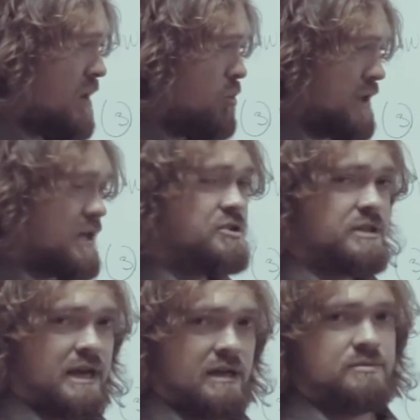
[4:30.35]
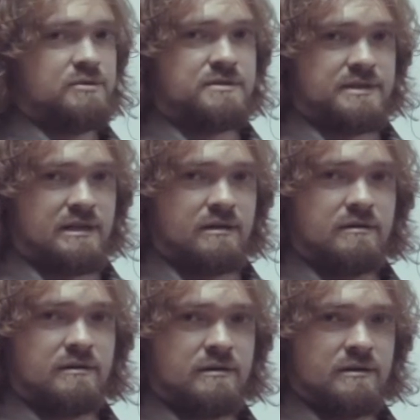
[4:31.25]
will actually help you
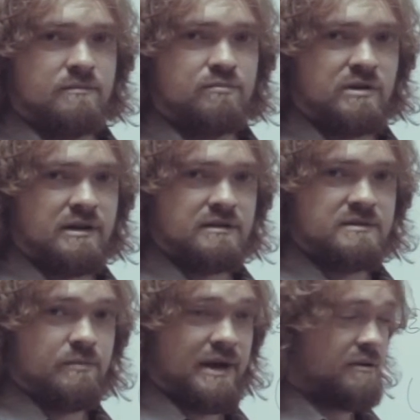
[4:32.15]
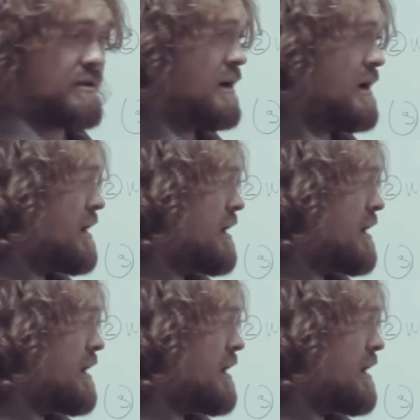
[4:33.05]
sell products better.